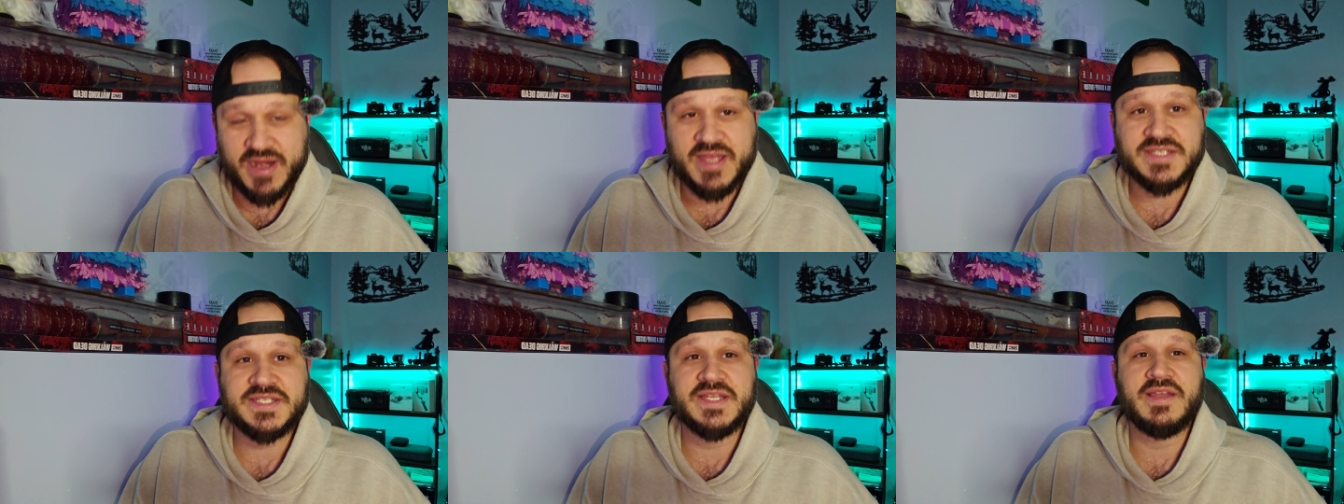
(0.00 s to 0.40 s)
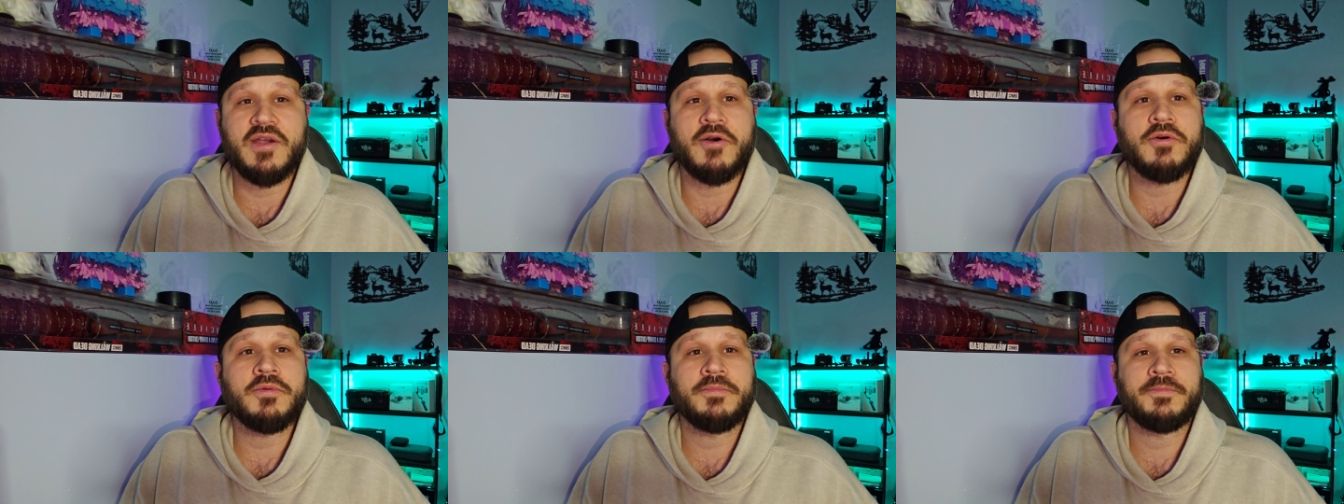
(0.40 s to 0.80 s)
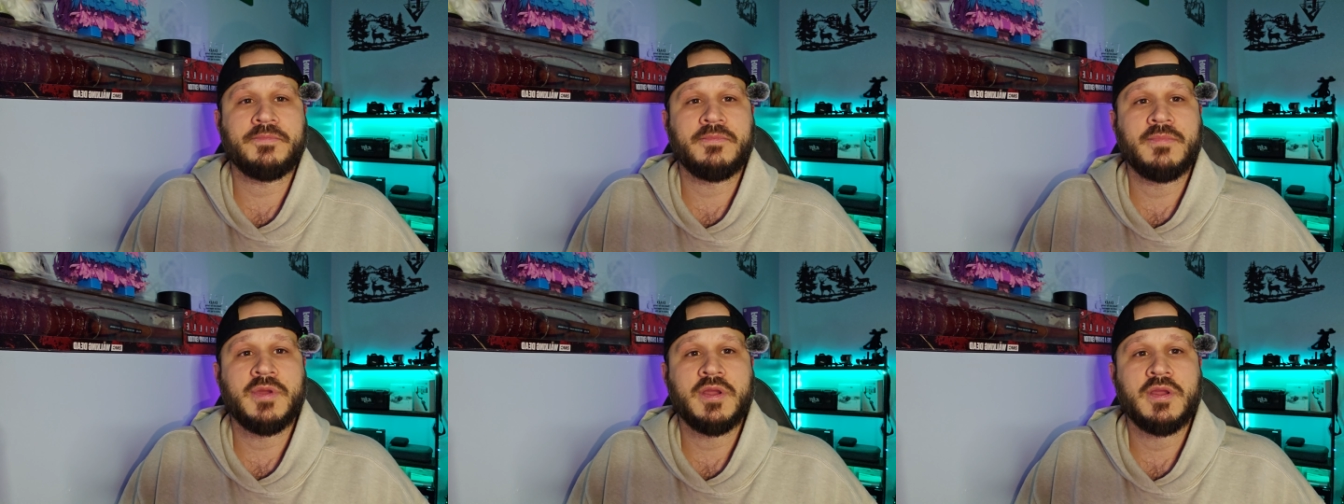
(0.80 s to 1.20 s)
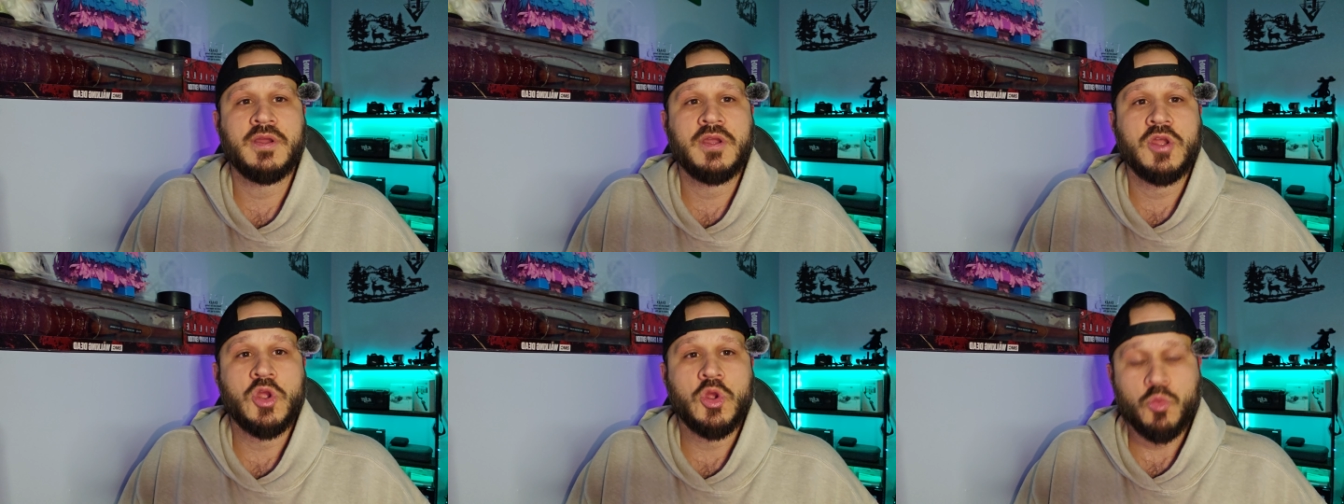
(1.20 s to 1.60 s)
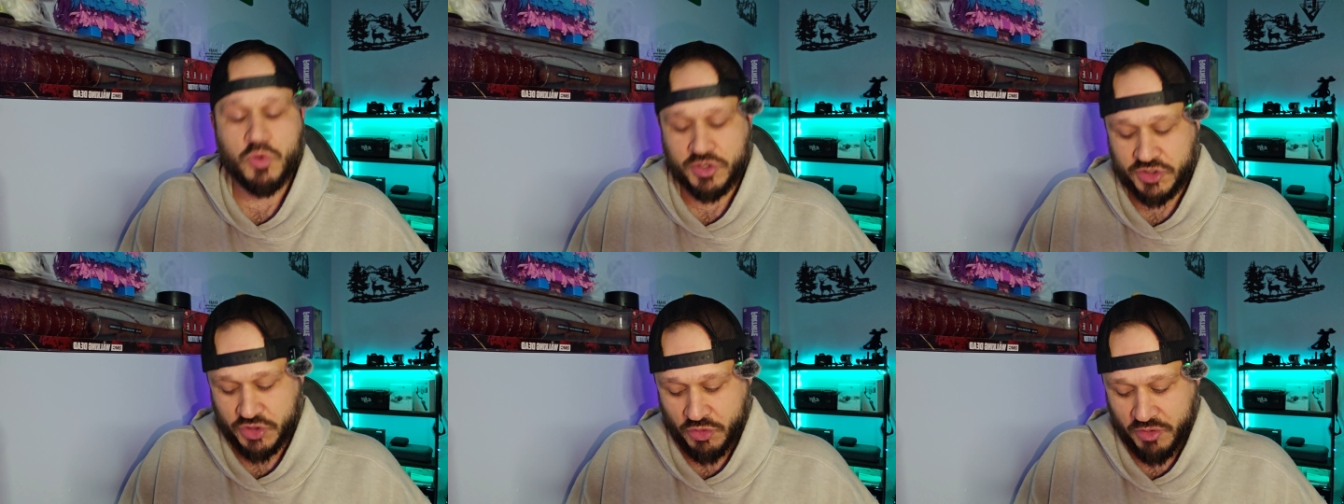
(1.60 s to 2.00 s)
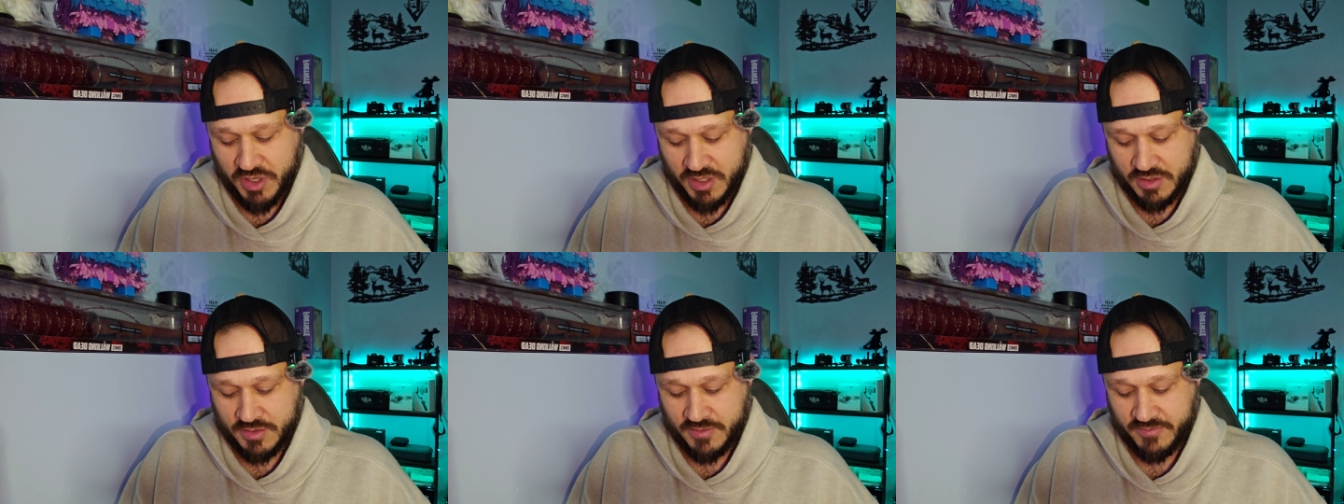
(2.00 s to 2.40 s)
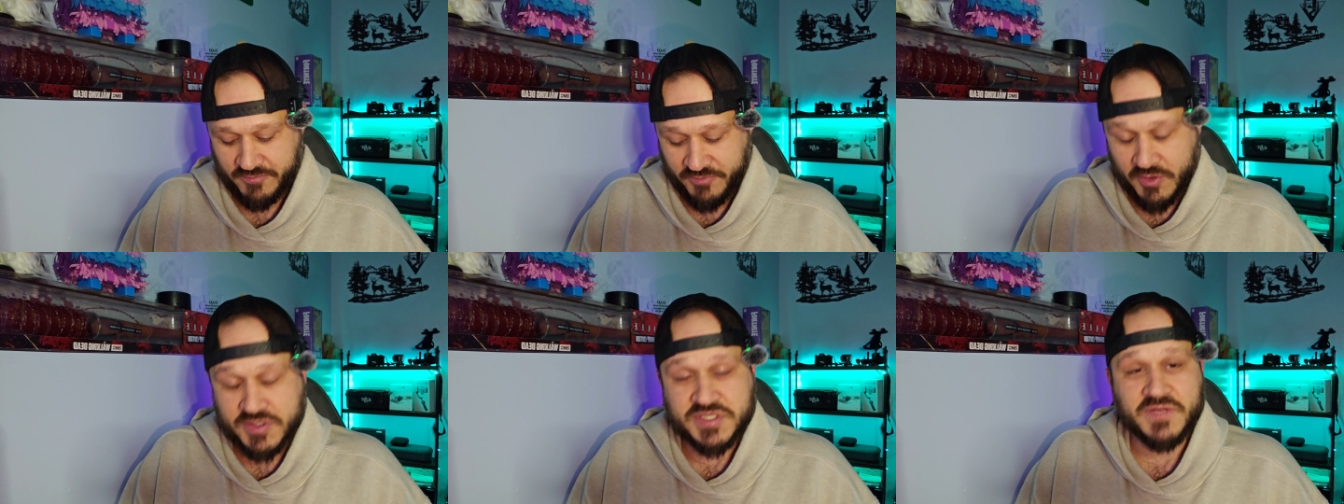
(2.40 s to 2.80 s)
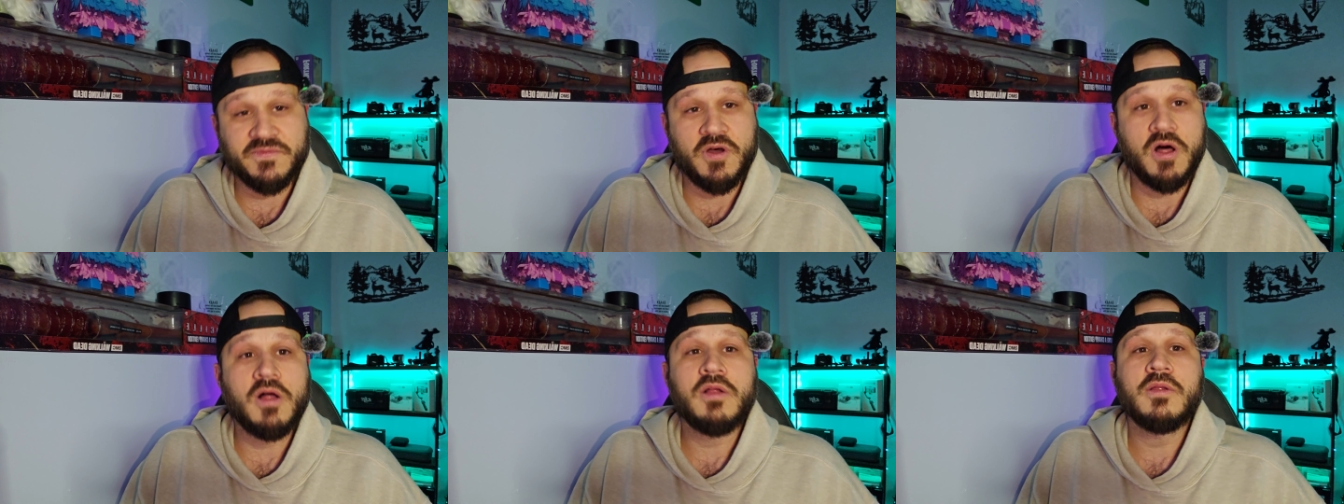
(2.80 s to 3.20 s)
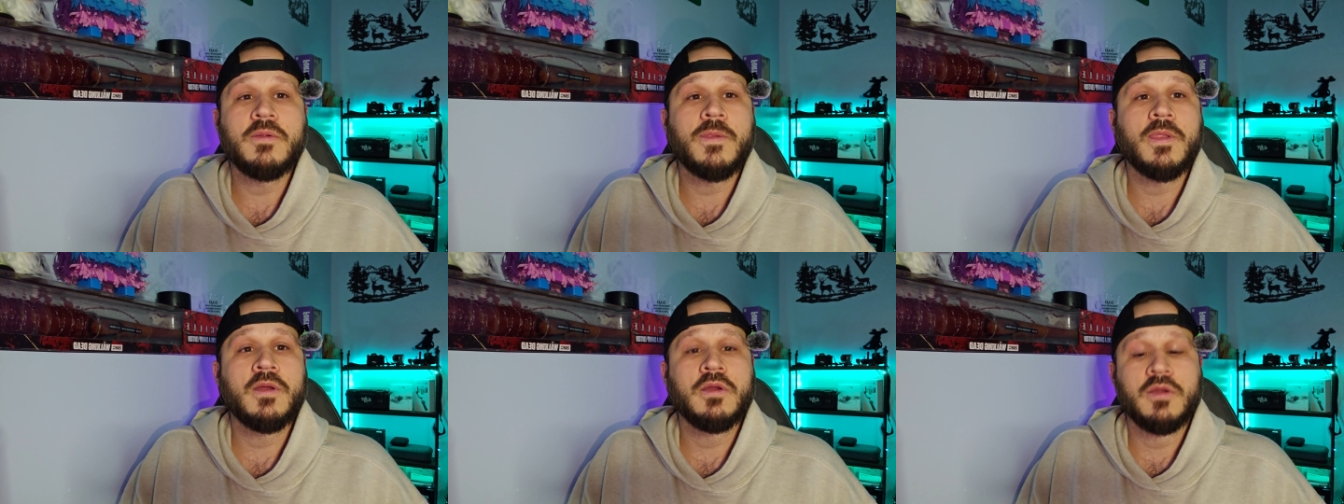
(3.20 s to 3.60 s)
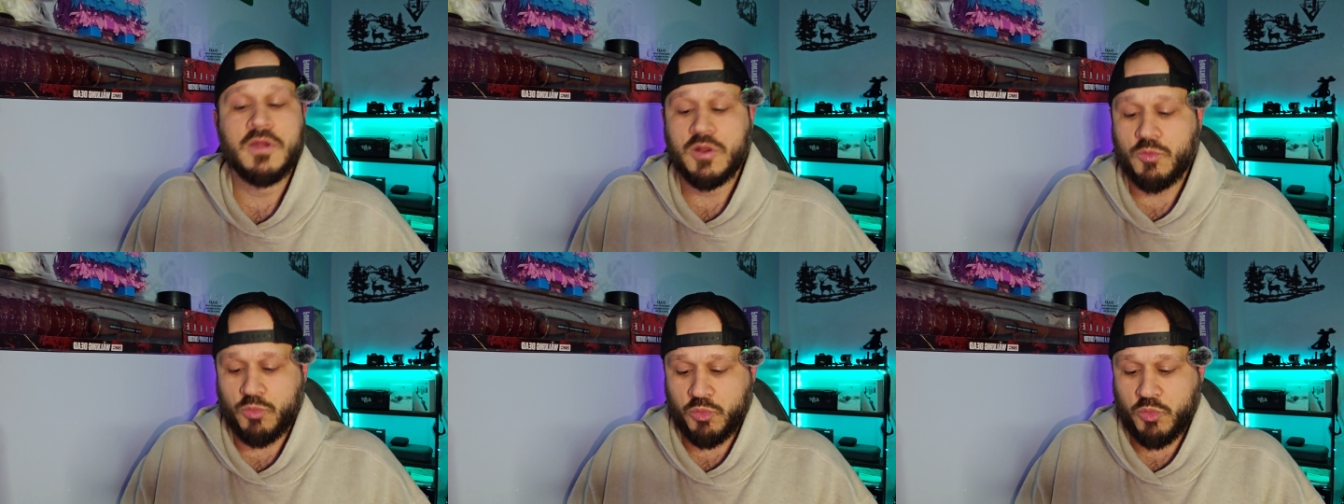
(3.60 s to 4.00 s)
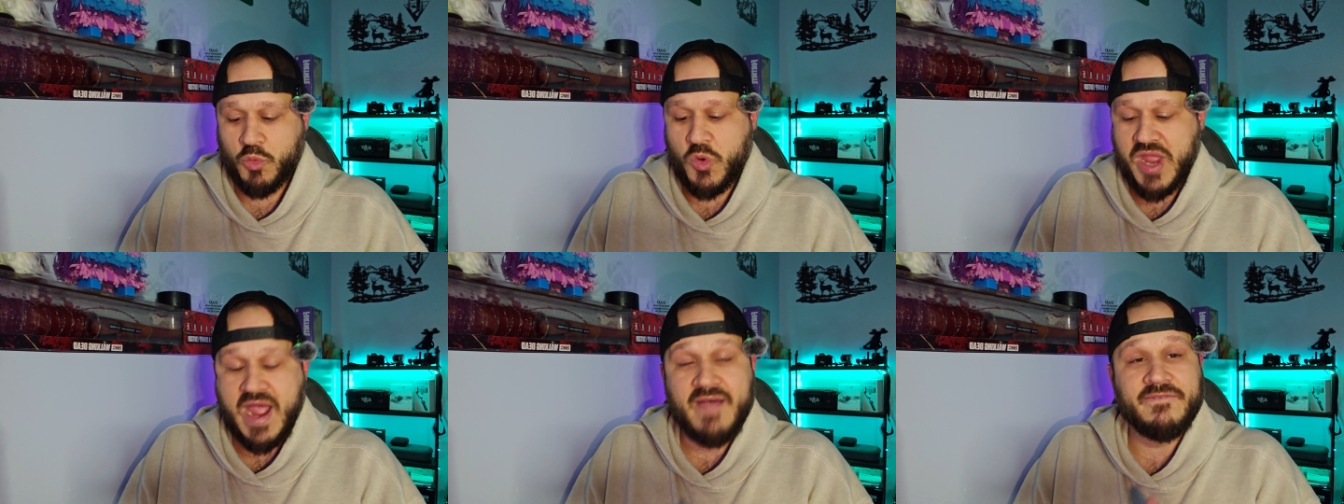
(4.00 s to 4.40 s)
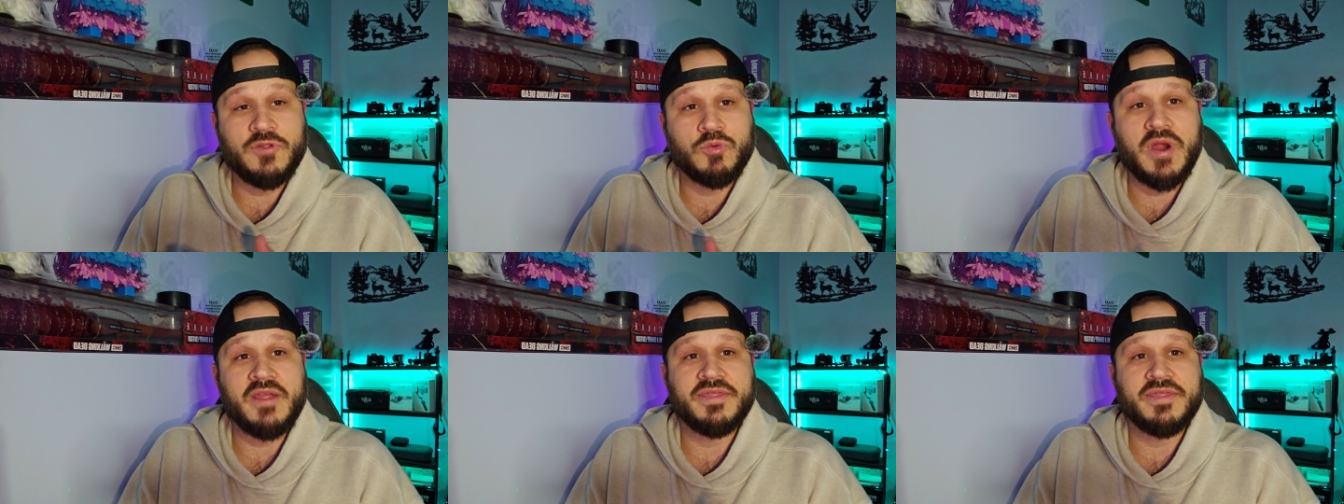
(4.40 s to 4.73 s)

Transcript: SEO. We're doing, first of all, we have the right